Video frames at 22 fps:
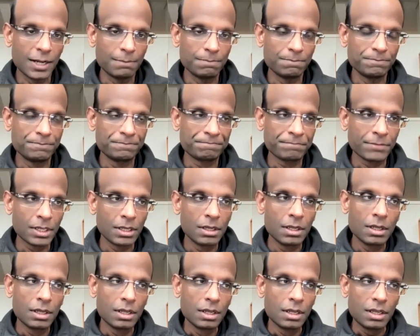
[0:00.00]

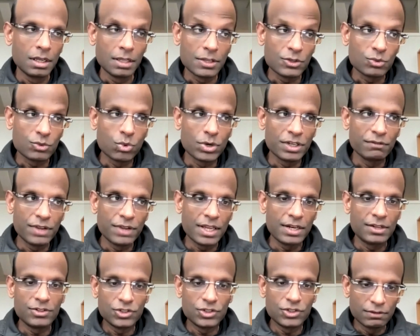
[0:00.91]
And that's one
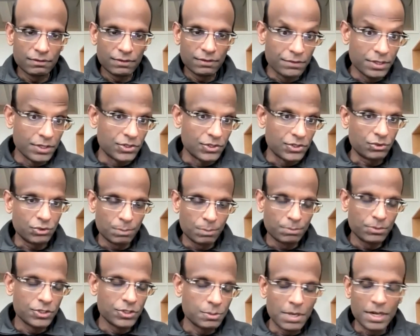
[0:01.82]
advantage of this
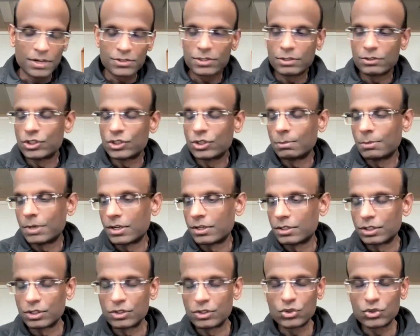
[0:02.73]
group, the Somatic Cell Genome
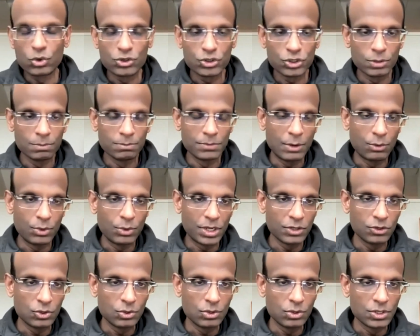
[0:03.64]
Editing Consortium, that
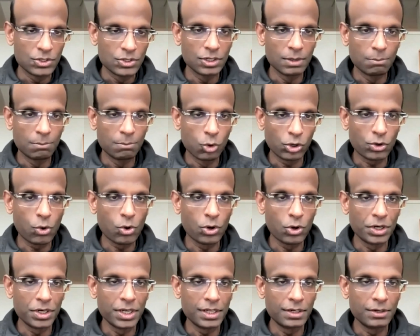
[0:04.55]
we can do this in a more
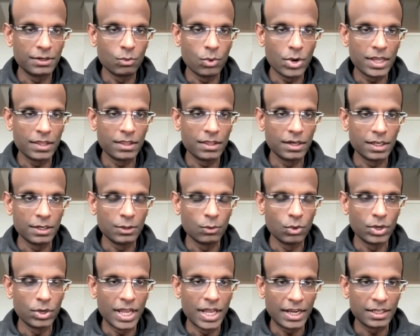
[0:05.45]
coordinated way than
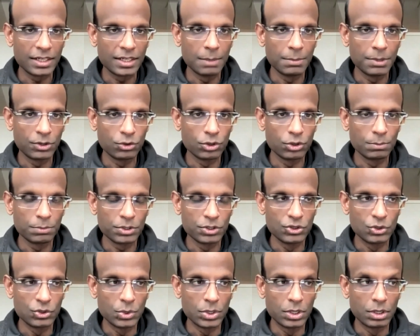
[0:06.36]
any one academic group
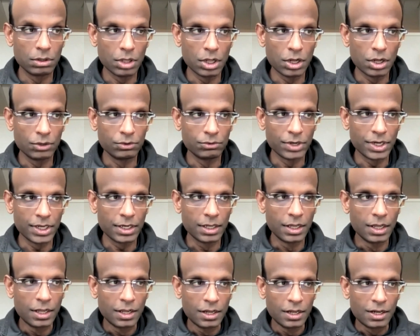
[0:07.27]
could do it alone,
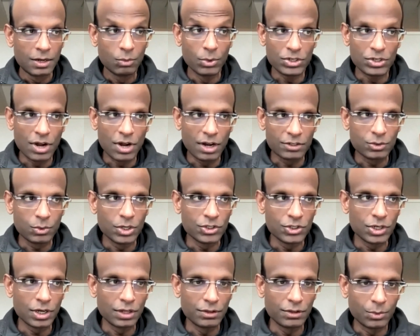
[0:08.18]
right? We talk to
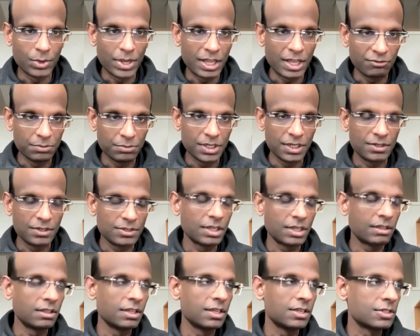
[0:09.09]
each other. We have meetings
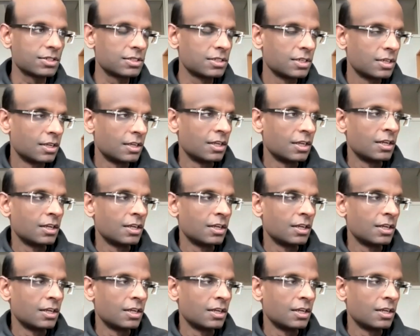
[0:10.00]
like this.